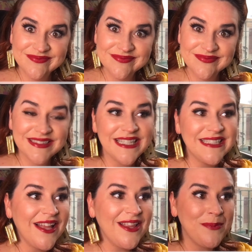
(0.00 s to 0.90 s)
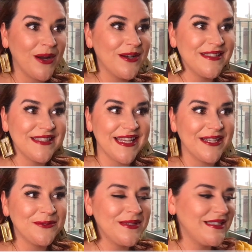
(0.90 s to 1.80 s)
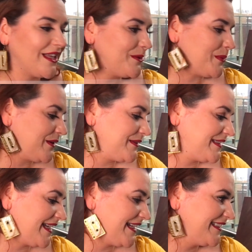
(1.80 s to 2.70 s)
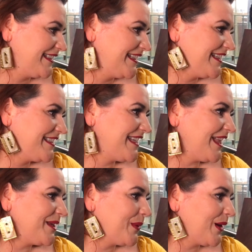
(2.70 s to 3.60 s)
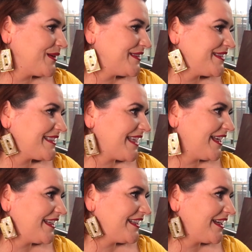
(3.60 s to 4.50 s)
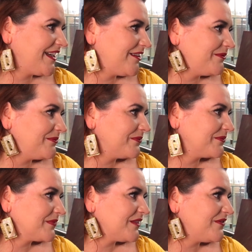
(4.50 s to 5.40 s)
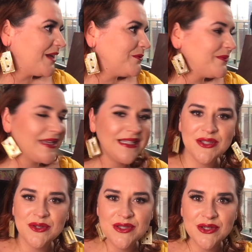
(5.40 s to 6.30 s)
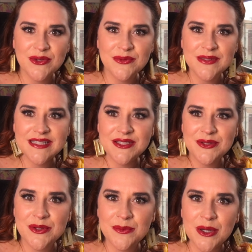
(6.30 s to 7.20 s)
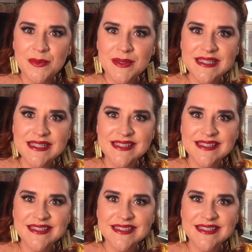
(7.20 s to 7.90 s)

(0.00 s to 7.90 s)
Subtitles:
It's like Dolly Parton said. What did Dolly Parton say? Dolly Parton said, find what makes you you and then do purpose.